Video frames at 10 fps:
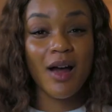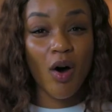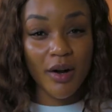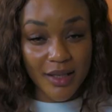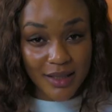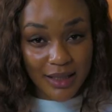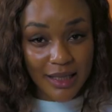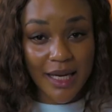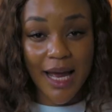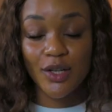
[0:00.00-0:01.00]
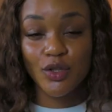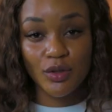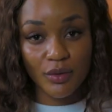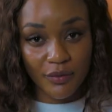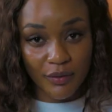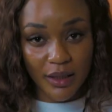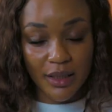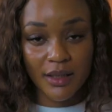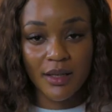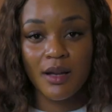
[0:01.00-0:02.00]
honestly and
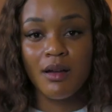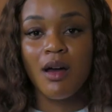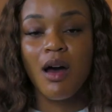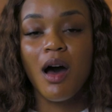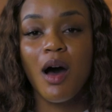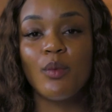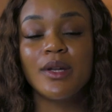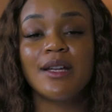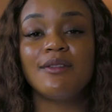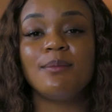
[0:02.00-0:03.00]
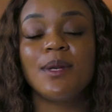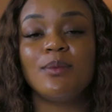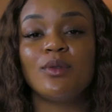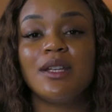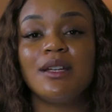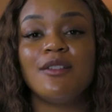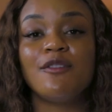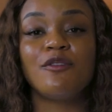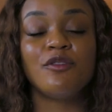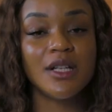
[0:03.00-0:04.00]
truthfully? Are we giving people the
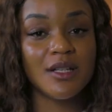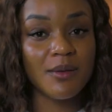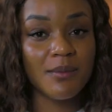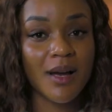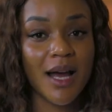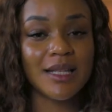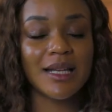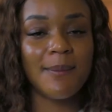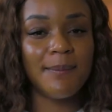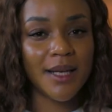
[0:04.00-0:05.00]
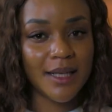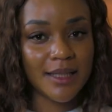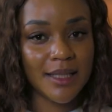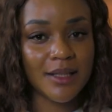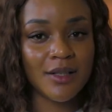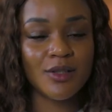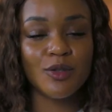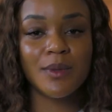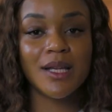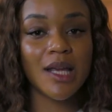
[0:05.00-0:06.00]
freedom and the ability to
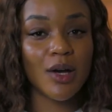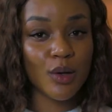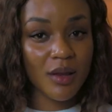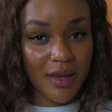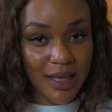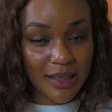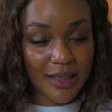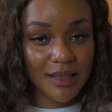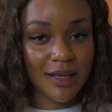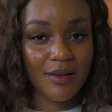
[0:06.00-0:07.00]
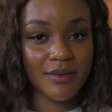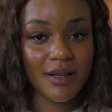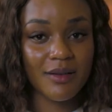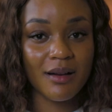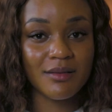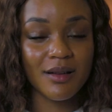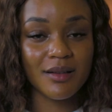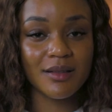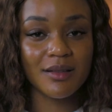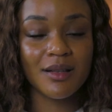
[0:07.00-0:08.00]
be their authentic selves around
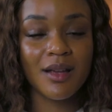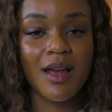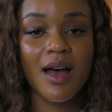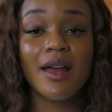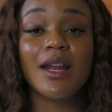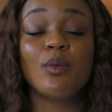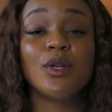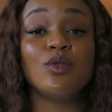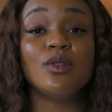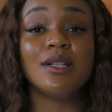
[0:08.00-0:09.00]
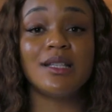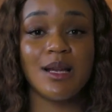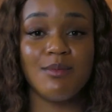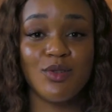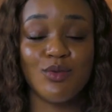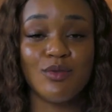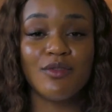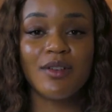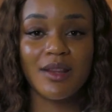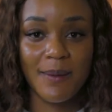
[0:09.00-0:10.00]
us? And are we doing the same too
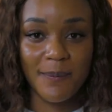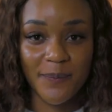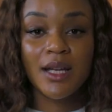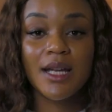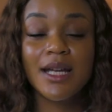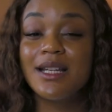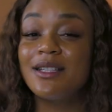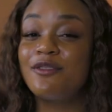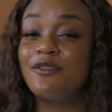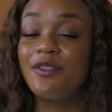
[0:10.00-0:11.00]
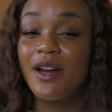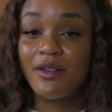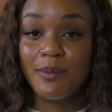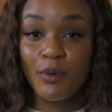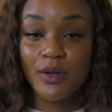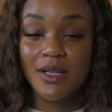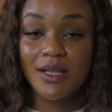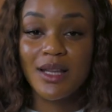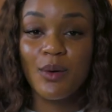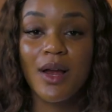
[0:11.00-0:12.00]
for them? It is very
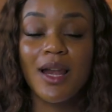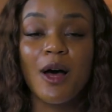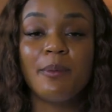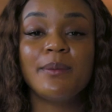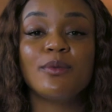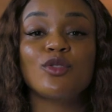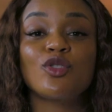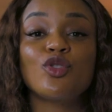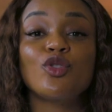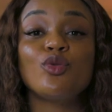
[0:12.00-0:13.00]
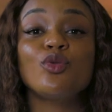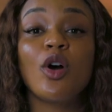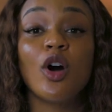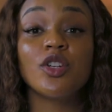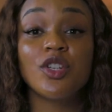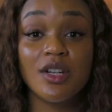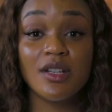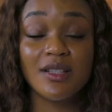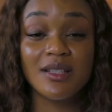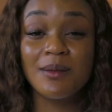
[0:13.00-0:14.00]
important that we allow people's true
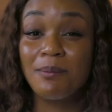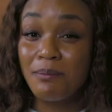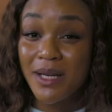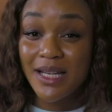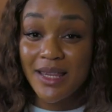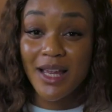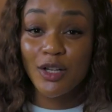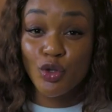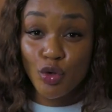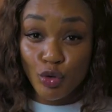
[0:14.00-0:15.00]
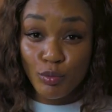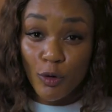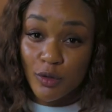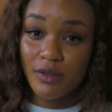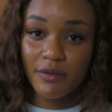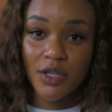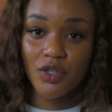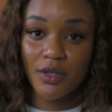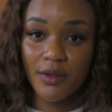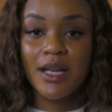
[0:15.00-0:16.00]
conscience be their true
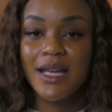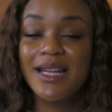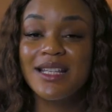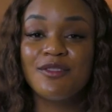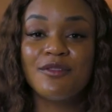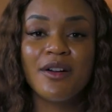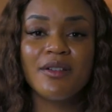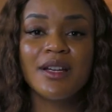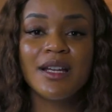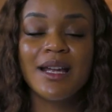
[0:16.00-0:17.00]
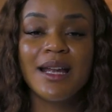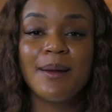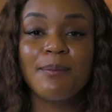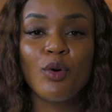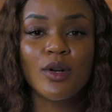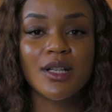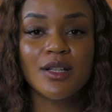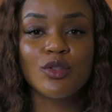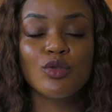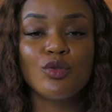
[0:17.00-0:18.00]
motivation. It is very
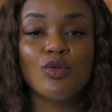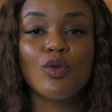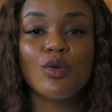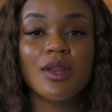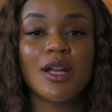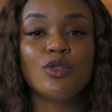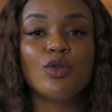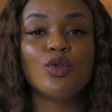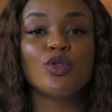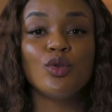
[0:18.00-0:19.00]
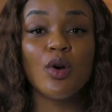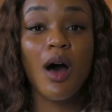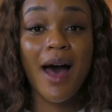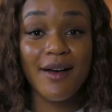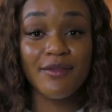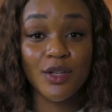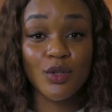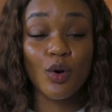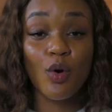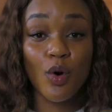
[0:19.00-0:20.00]
important to know that those you have in
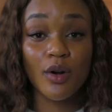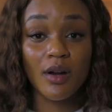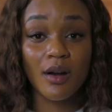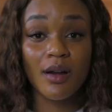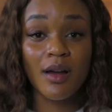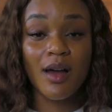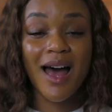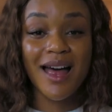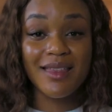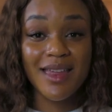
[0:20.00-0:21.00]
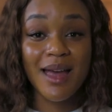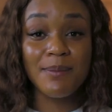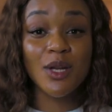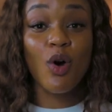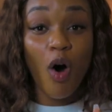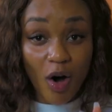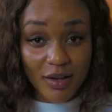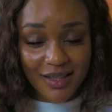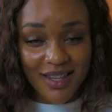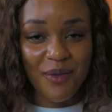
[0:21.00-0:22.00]
your corner are there
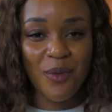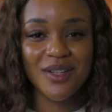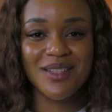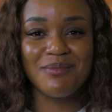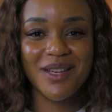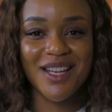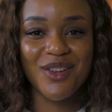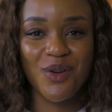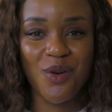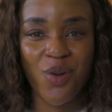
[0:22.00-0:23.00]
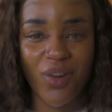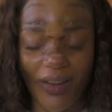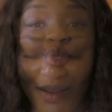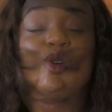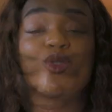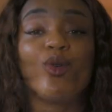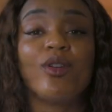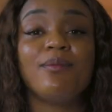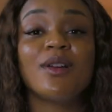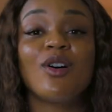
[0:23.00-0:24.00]
because they want to be in your corner. Not
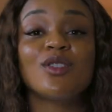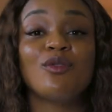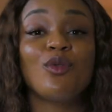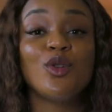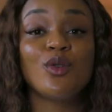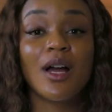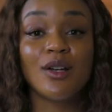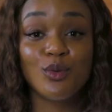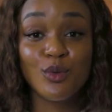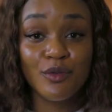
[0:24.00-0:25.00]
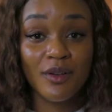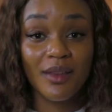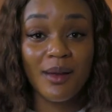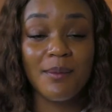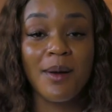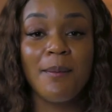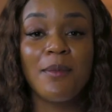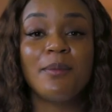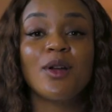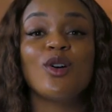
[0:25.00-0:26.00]
only because of what you can do for them,
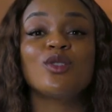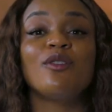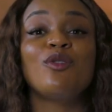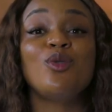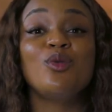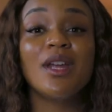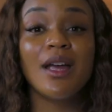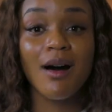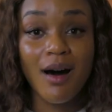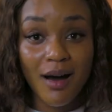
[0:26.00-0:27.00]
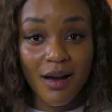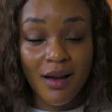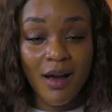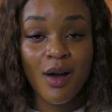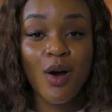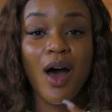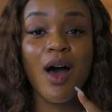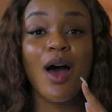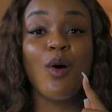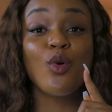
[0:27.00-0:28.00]
but because of who they are,
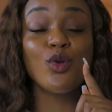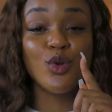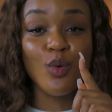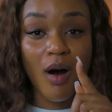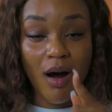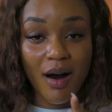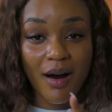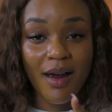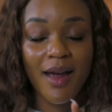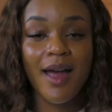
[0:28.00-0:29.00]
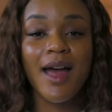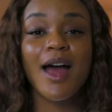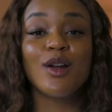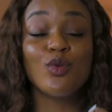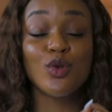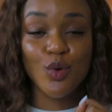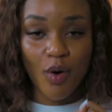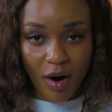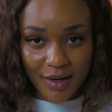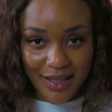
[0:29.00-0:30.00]
who you are, and who you
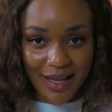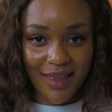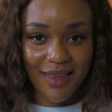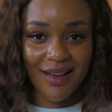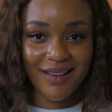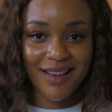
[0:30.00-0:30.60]
are together